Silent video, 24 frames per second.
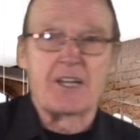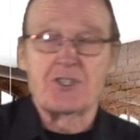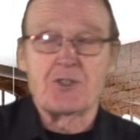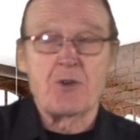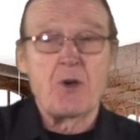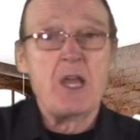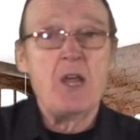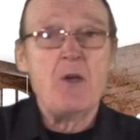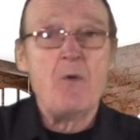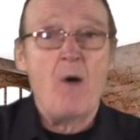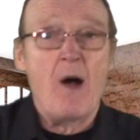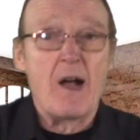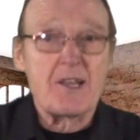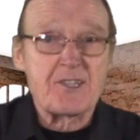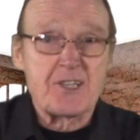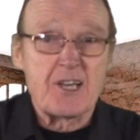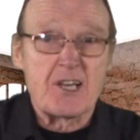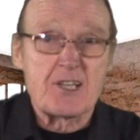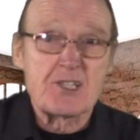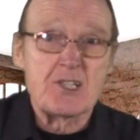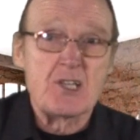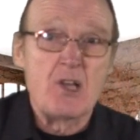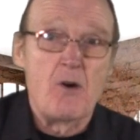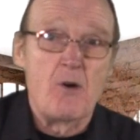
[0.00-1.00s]
So he wants it
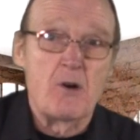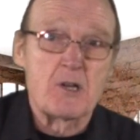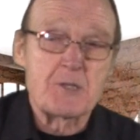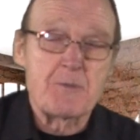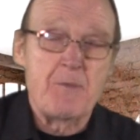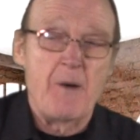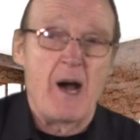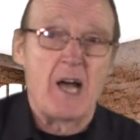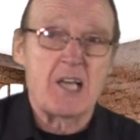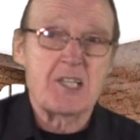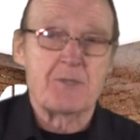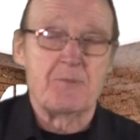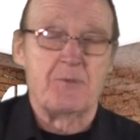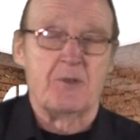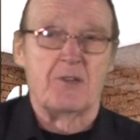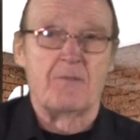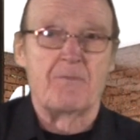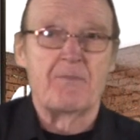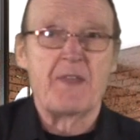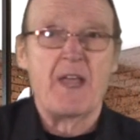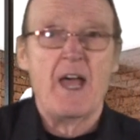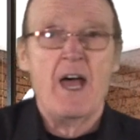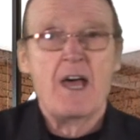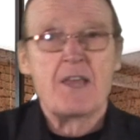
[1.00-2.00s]
as low as
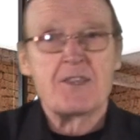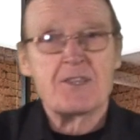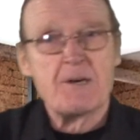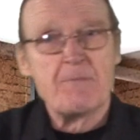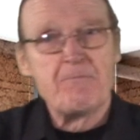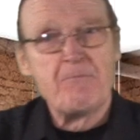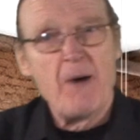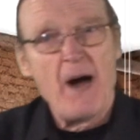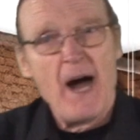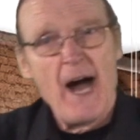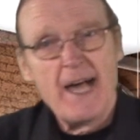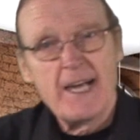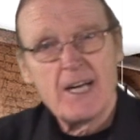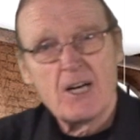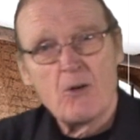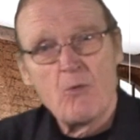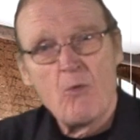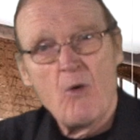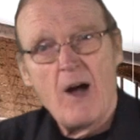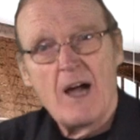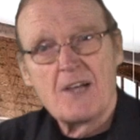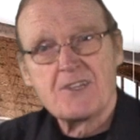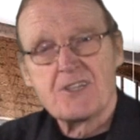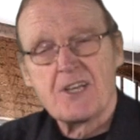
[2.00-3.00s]
possible. The buyer
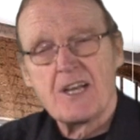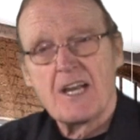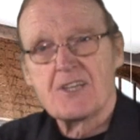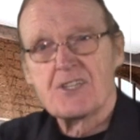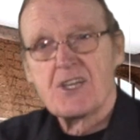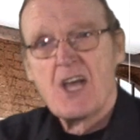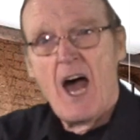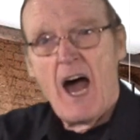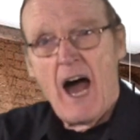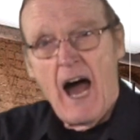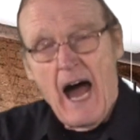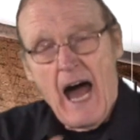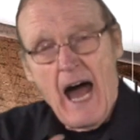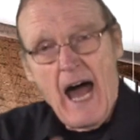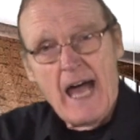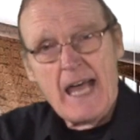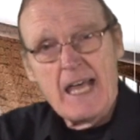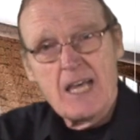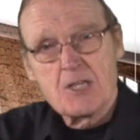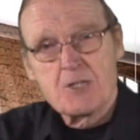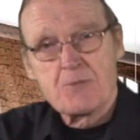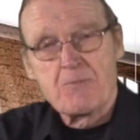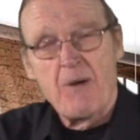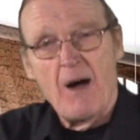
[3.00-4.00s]
wants it as
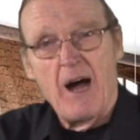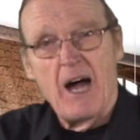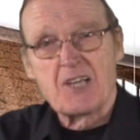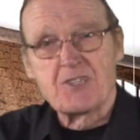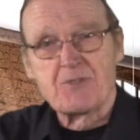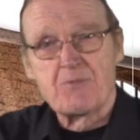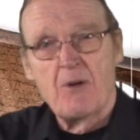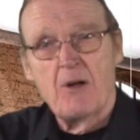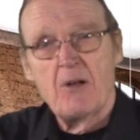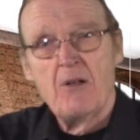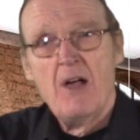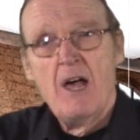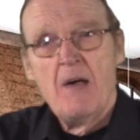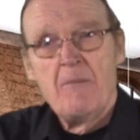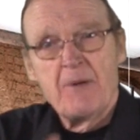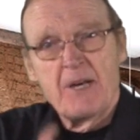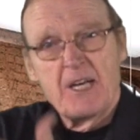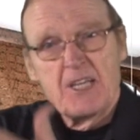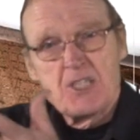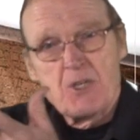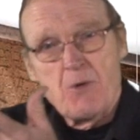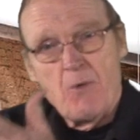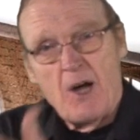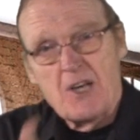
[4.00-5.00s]
high as possible
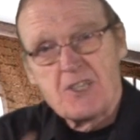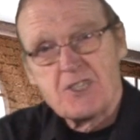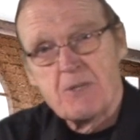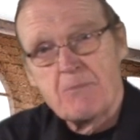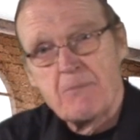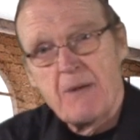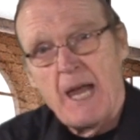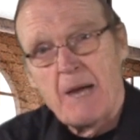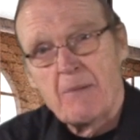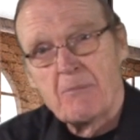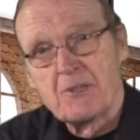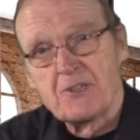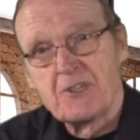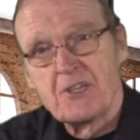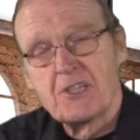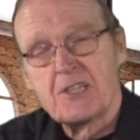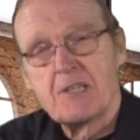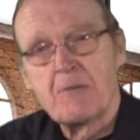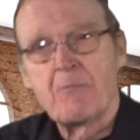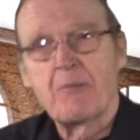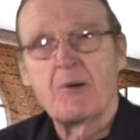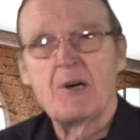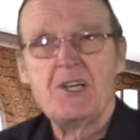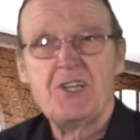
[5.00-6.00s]
because he wants to be able to
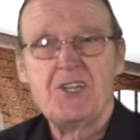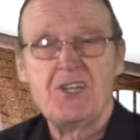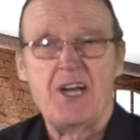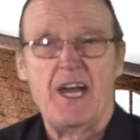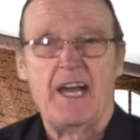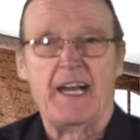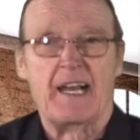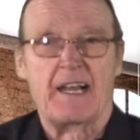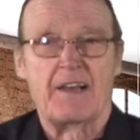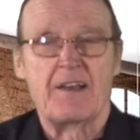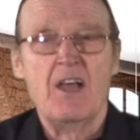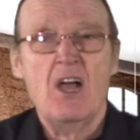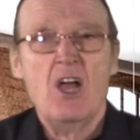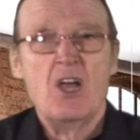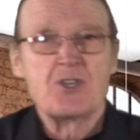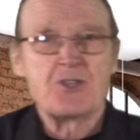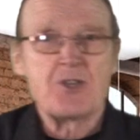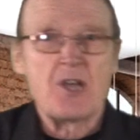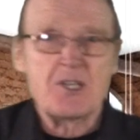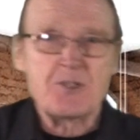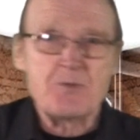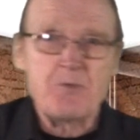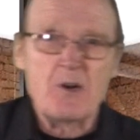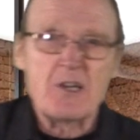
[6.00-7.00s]
depreciate it.
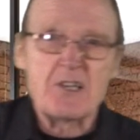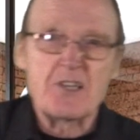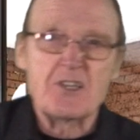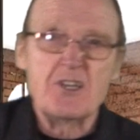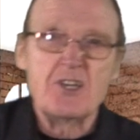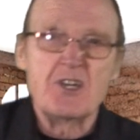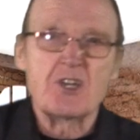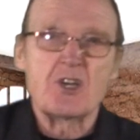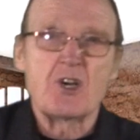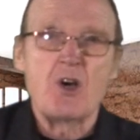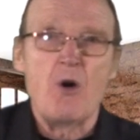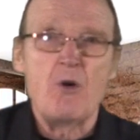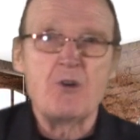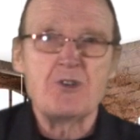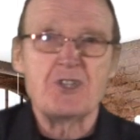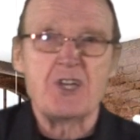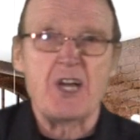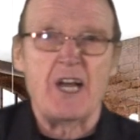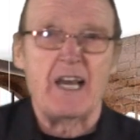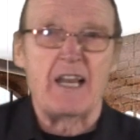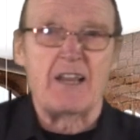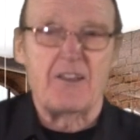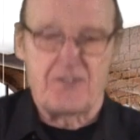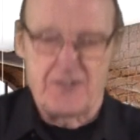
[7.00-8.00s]
So that's one of the
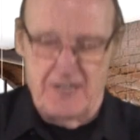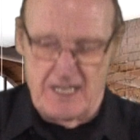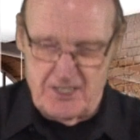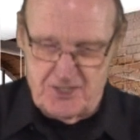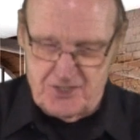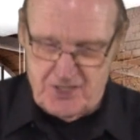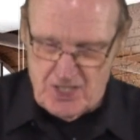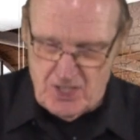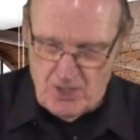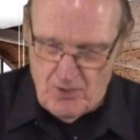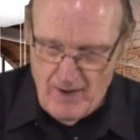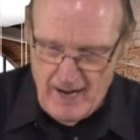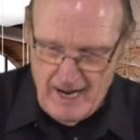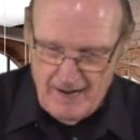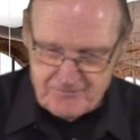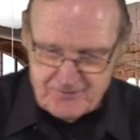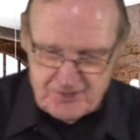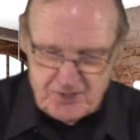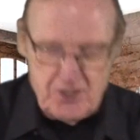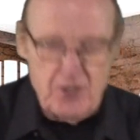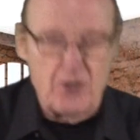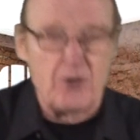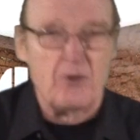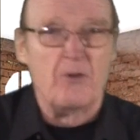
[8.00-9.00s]
negotiating things that you have
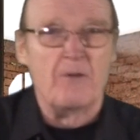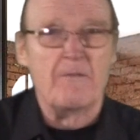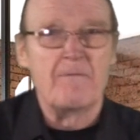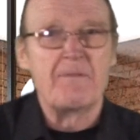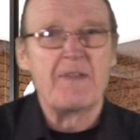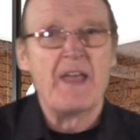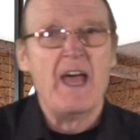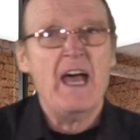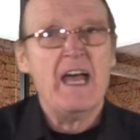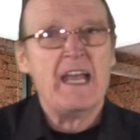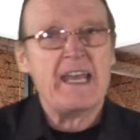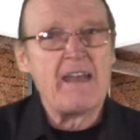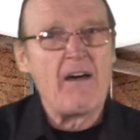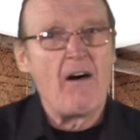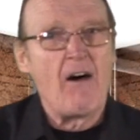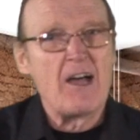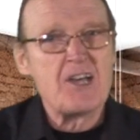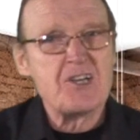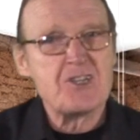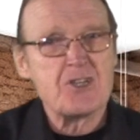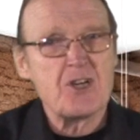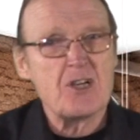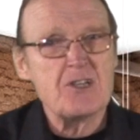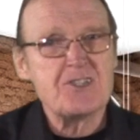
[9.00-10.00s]
to do. Now,
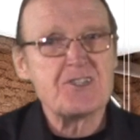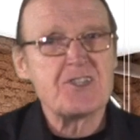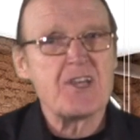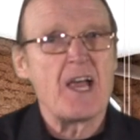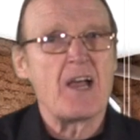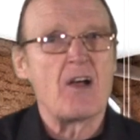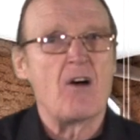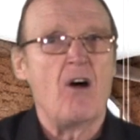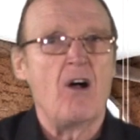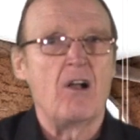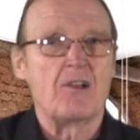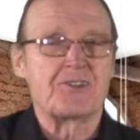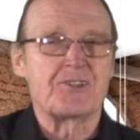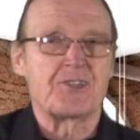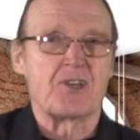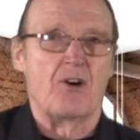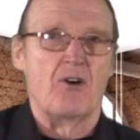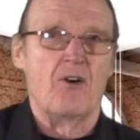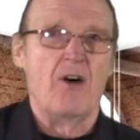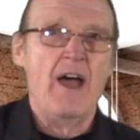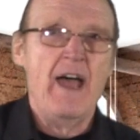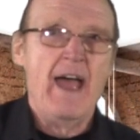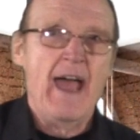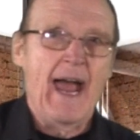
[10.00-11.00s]
I should say
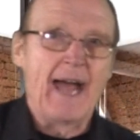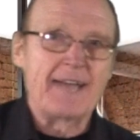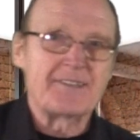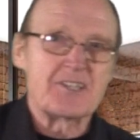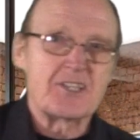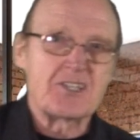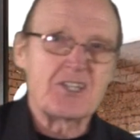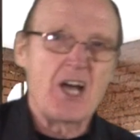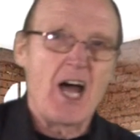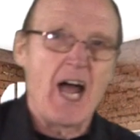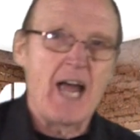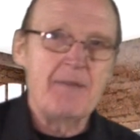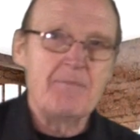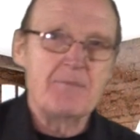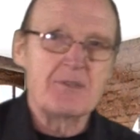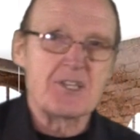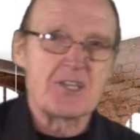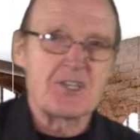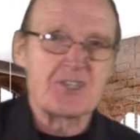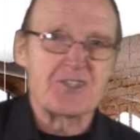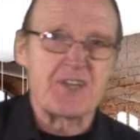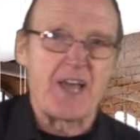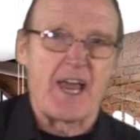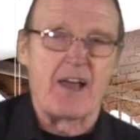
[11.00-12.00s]
also, at the time of
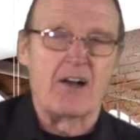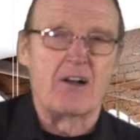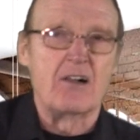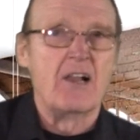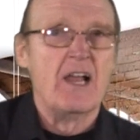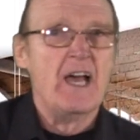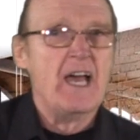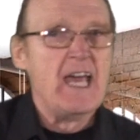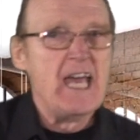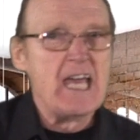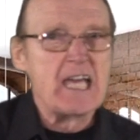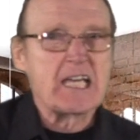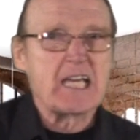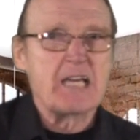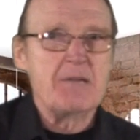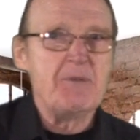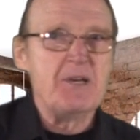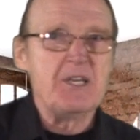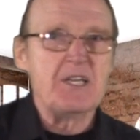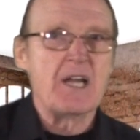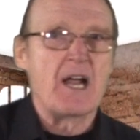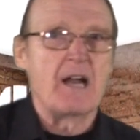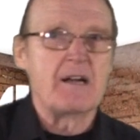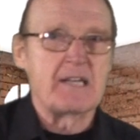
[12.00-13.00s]
the sale, it can
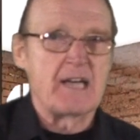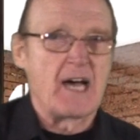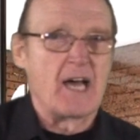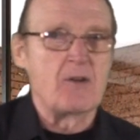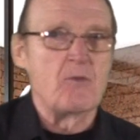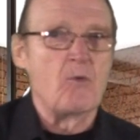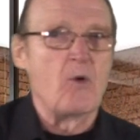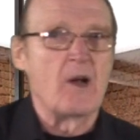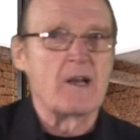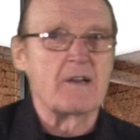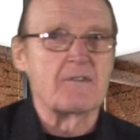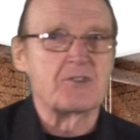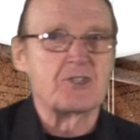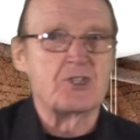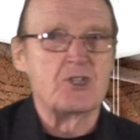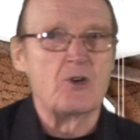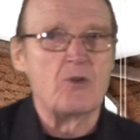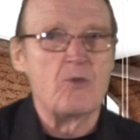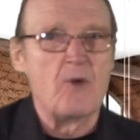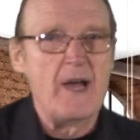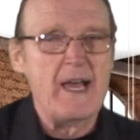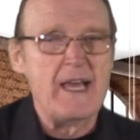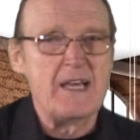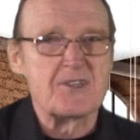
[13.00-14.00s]
be done one of
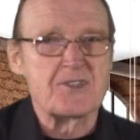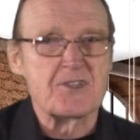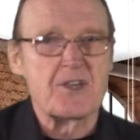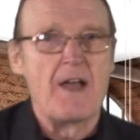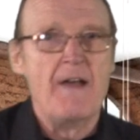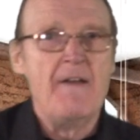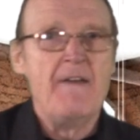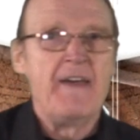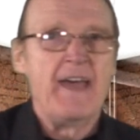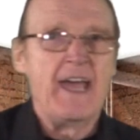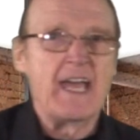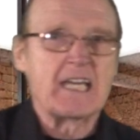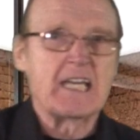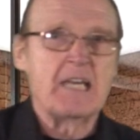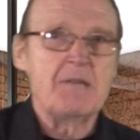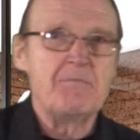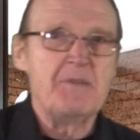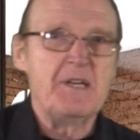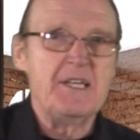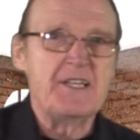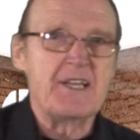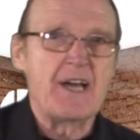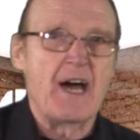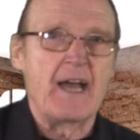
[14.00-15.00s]
two ways. It can
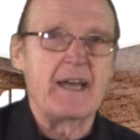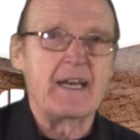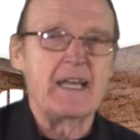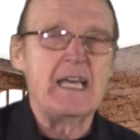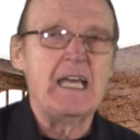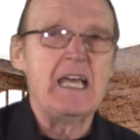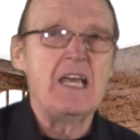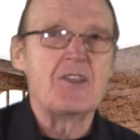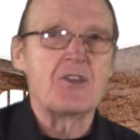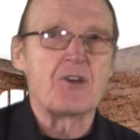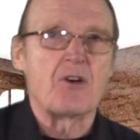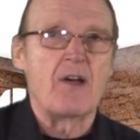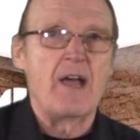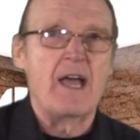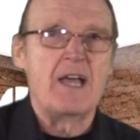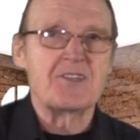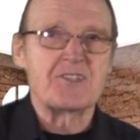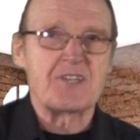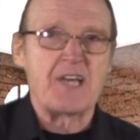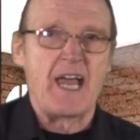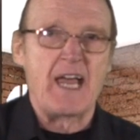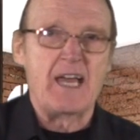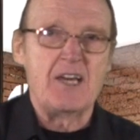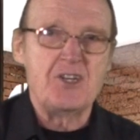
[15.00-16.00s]
be done either
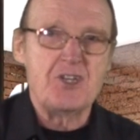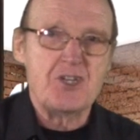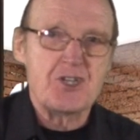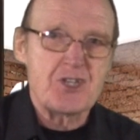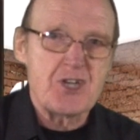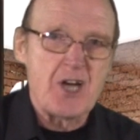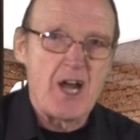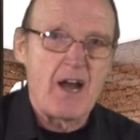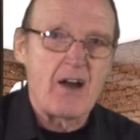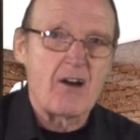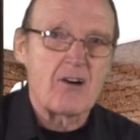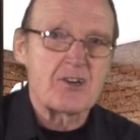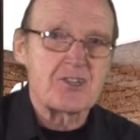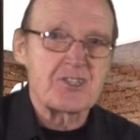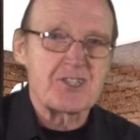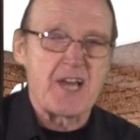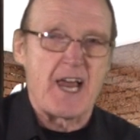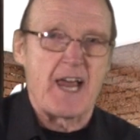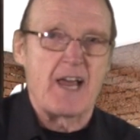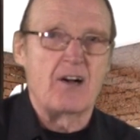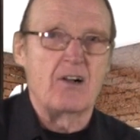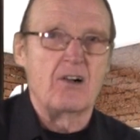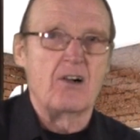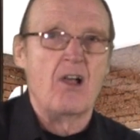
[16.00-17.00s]
as a share
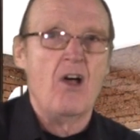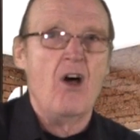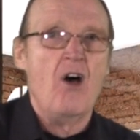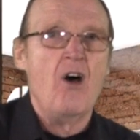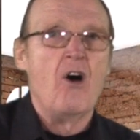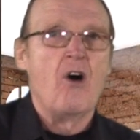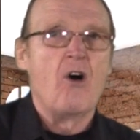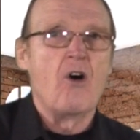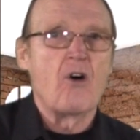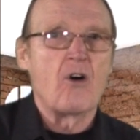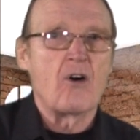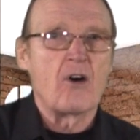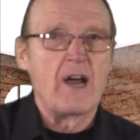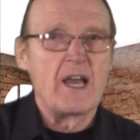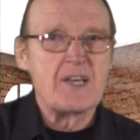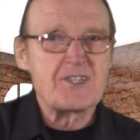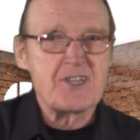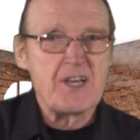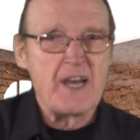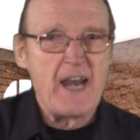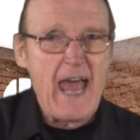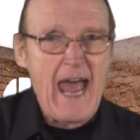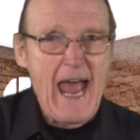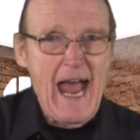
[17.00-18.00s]
sale or
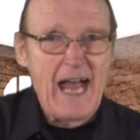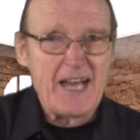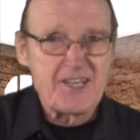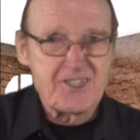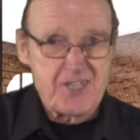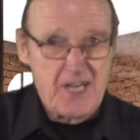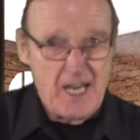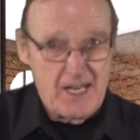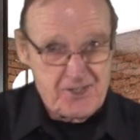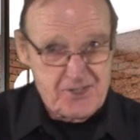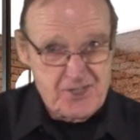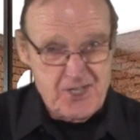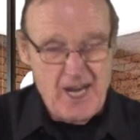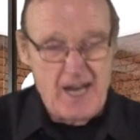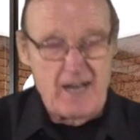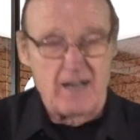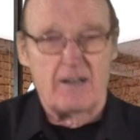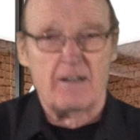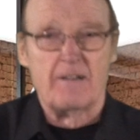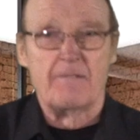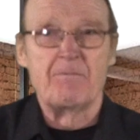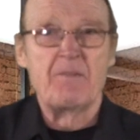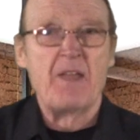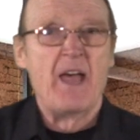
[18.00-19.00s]
as an asset
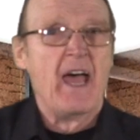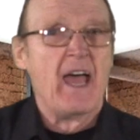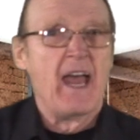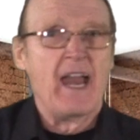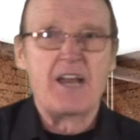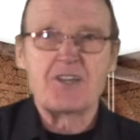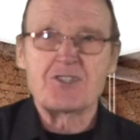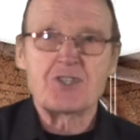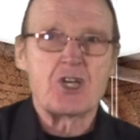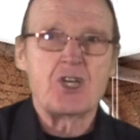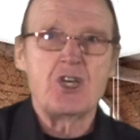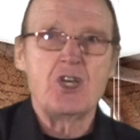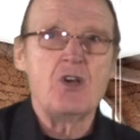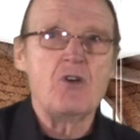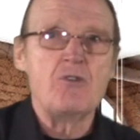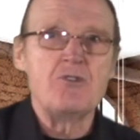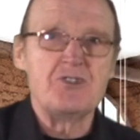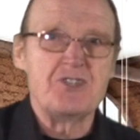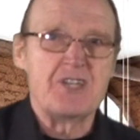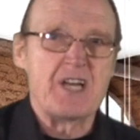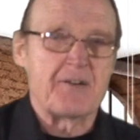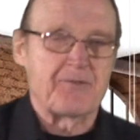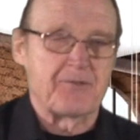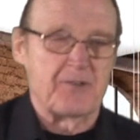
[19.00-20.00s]
sale. And there's a
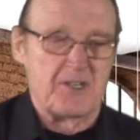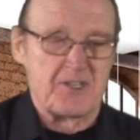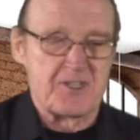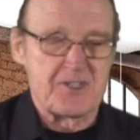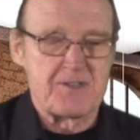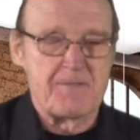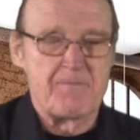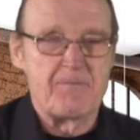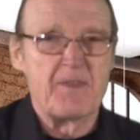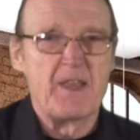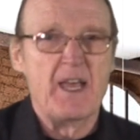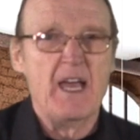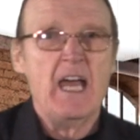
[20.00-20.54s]
huge difference.